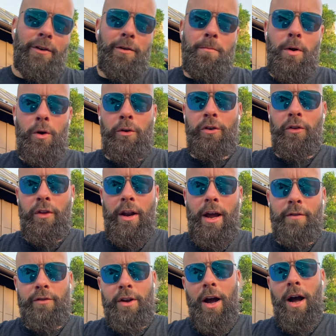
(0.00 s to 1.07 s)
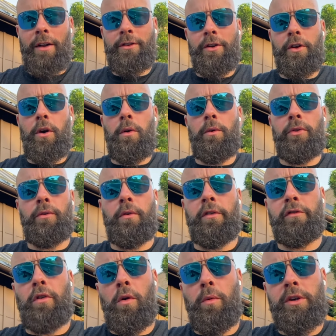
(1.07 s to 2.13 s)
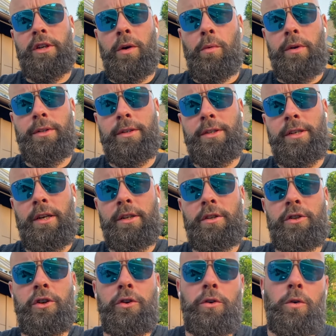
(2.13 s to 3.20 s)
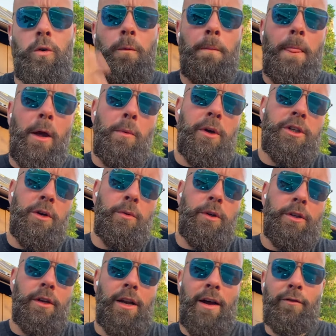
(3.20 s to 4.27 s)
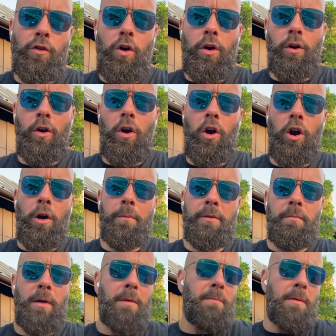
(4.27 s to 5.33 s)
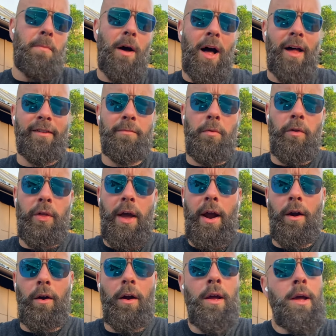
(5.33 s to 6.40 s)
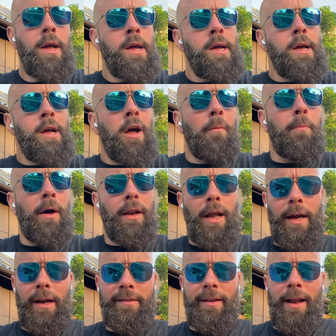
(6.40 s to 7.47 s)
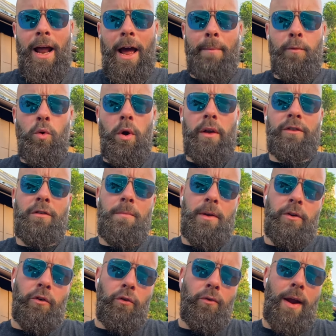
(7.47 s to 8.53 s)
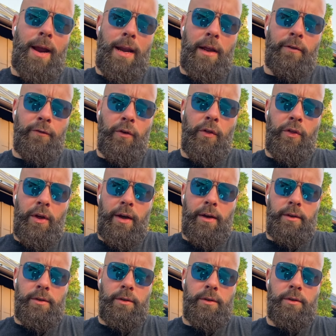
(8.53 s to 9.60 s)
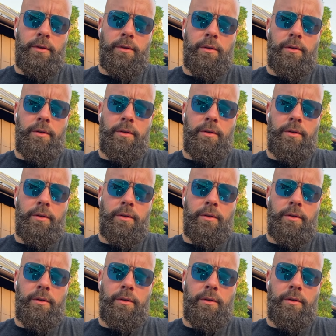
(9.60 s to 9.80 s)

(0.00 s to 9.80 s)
of motion that I've got to go through. So I wish I wasn't 6'2". I wish I didn't have longer arms. It might be possible there. But like I said, I'm going to be training for this.